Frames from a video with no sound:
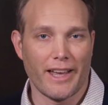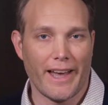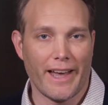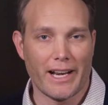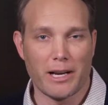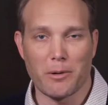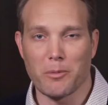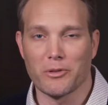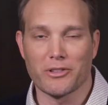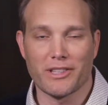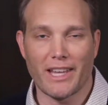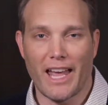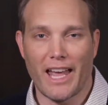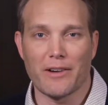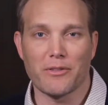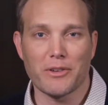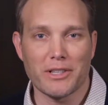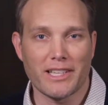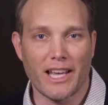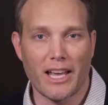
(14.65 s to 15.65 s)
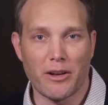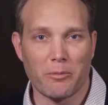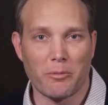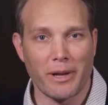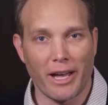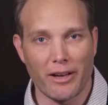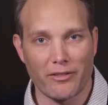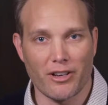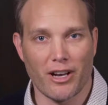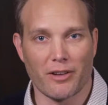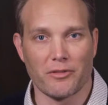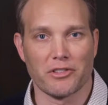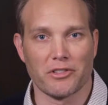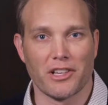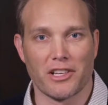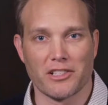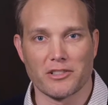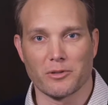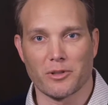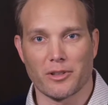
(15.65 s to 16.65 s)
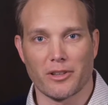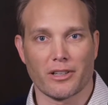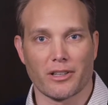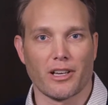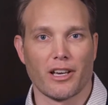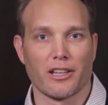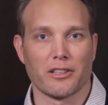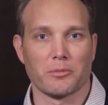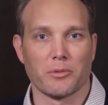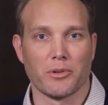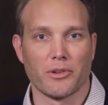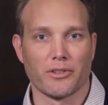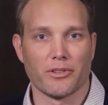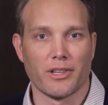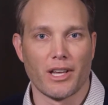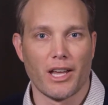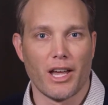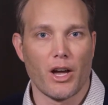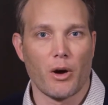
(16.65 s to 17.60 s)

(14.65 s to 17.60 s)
and almost every day when we have conversations with our customers,